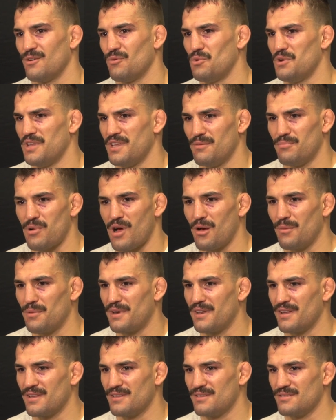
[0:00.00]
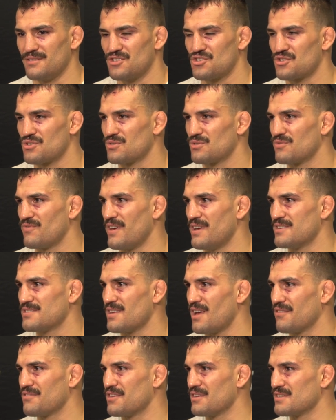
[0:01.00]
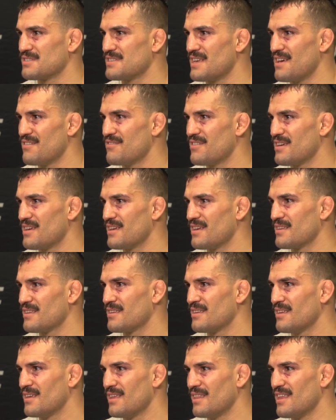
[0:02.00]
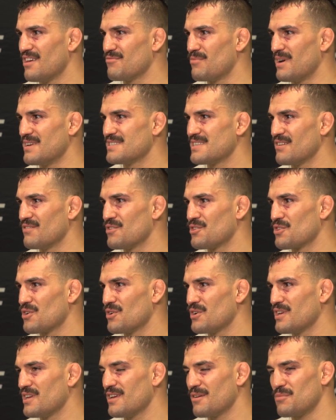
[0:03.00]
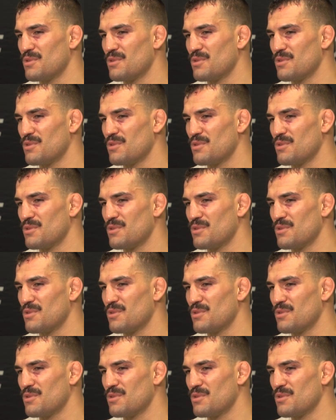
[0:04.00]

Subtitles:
we probably didn't face off till 7, left by 7:30.